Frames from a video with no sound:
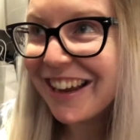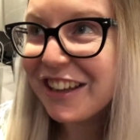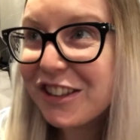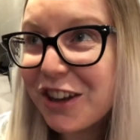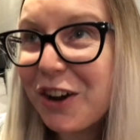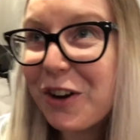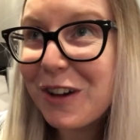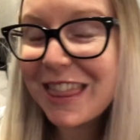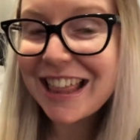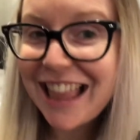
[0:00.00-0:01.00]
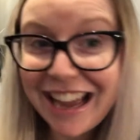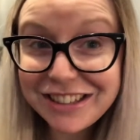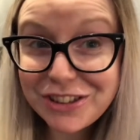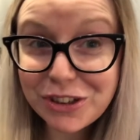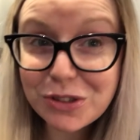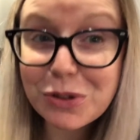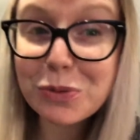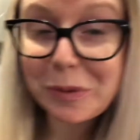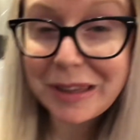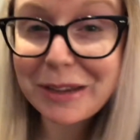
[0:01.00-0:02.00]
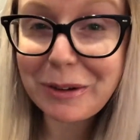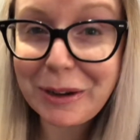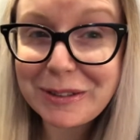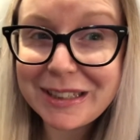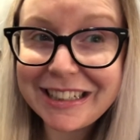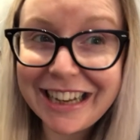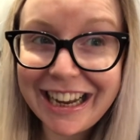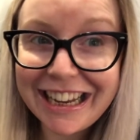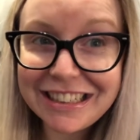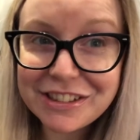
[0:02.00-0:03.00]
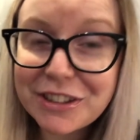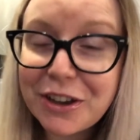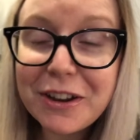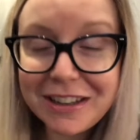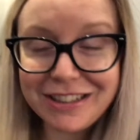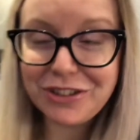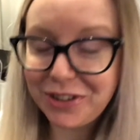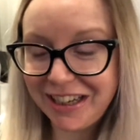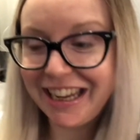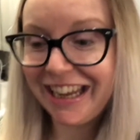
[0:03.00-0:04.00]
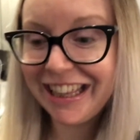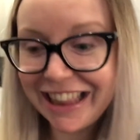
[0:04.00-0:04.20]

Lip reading: So the last juice was really gross and I just couldn't drink it.